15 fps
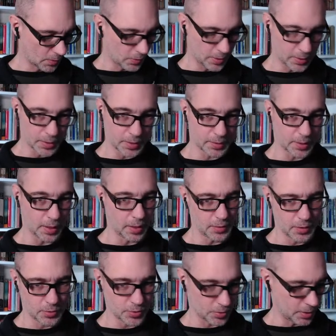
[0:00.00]
Got that. Near
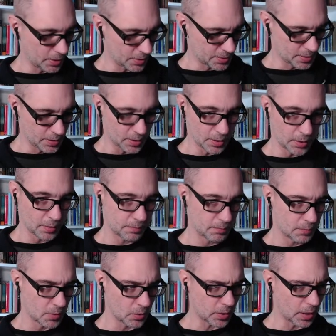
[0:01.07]
journey doesn't need it.
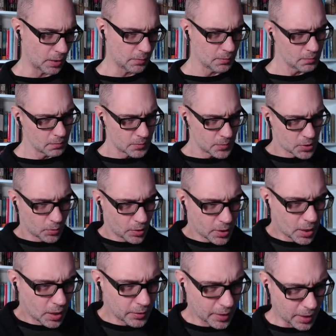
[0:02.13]
Okay, so we'll
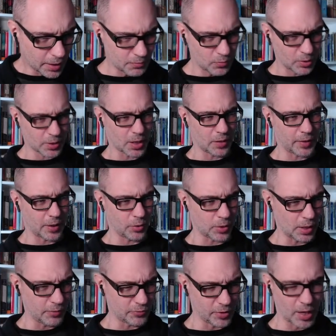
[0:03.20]
call that okay
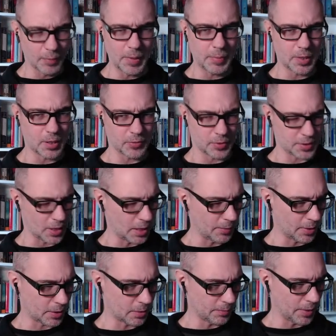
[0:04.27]
for now. Maybe another time I'll
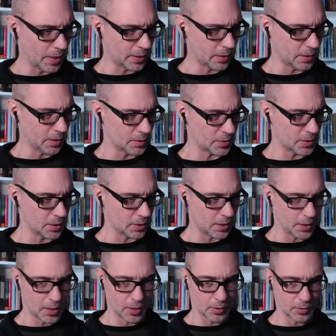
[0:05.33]
come back and get
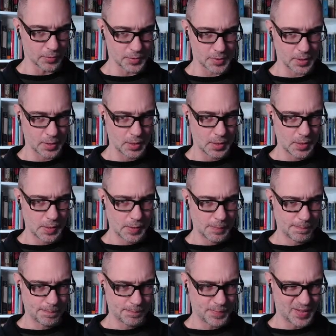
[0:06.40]
arrows.
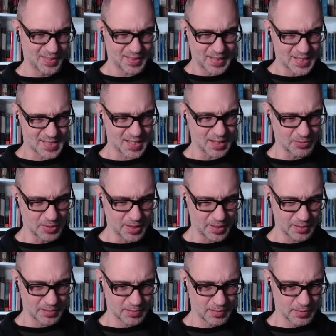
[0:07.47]
I think that's it, right?
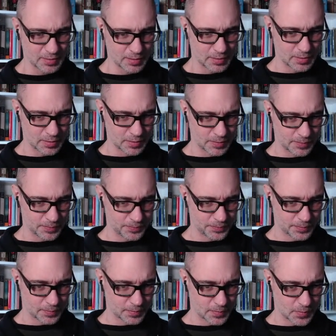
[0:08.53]

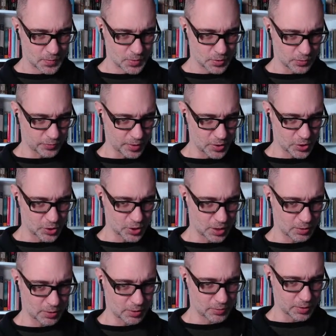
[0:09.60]
So if I share out the